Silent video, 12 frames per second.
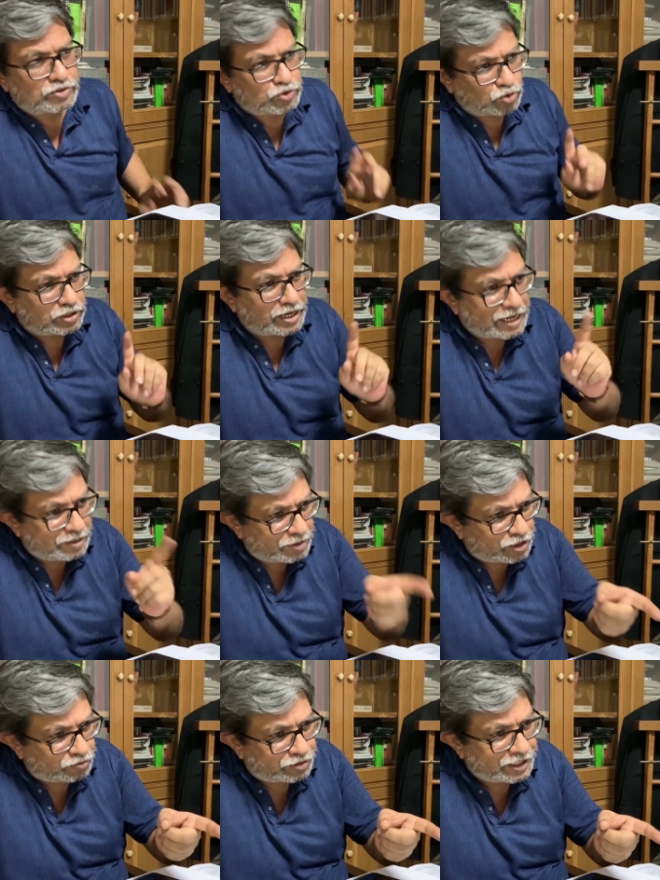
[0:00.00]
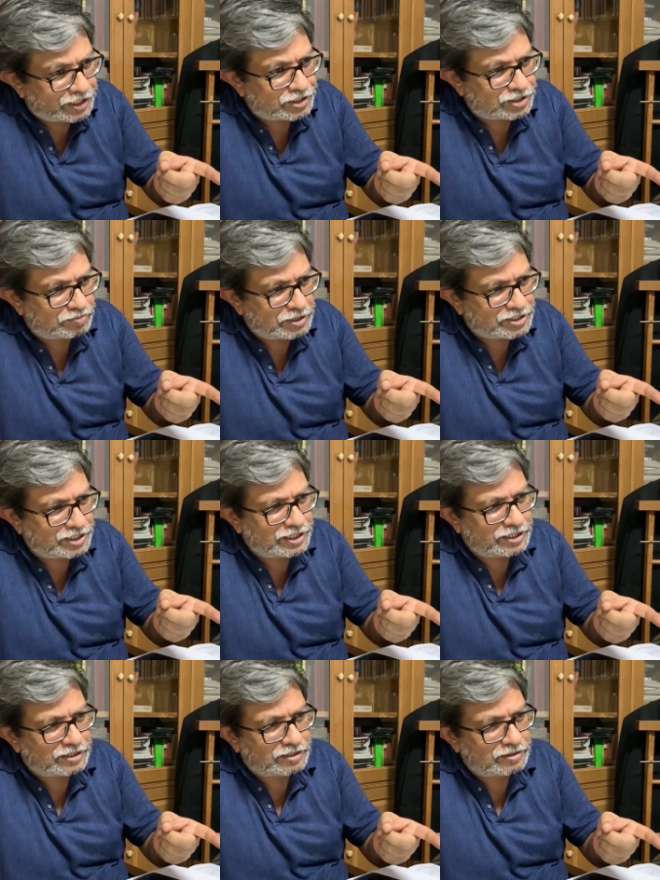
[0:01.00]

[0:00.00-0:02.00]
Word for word: So, the element of intention, mens rea,